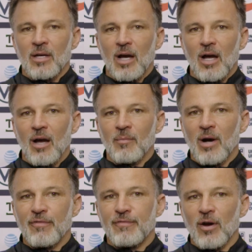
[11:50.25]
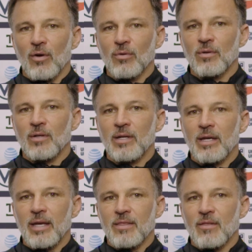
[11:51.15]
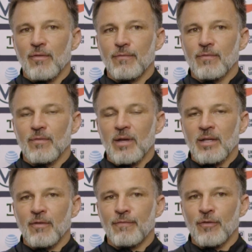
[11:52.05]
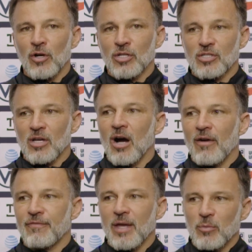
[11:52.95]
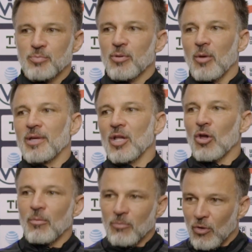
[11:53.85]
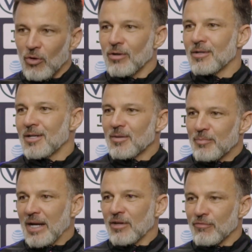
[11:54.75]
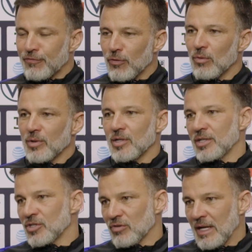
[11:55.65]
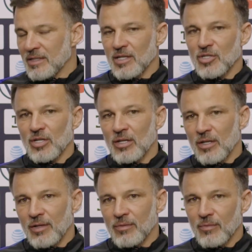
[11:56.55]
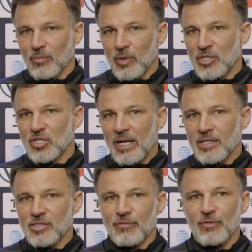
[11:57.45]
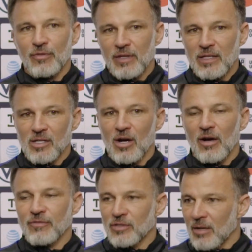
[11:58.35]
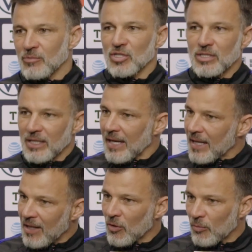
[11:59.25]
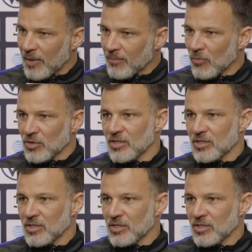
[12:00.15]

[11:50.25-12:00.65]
Um, I felt in the in the first half, there was probably a lot more back and forward and transition, and we changed a few things at halftime just to get a little bit more